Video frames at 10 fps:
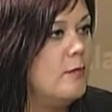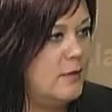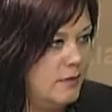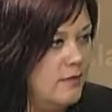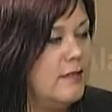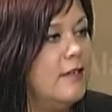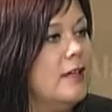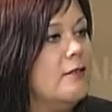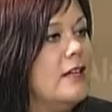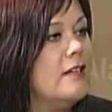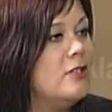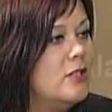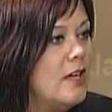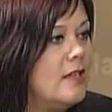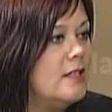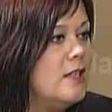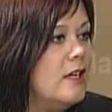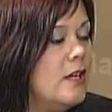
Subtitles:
which is getting ready to change,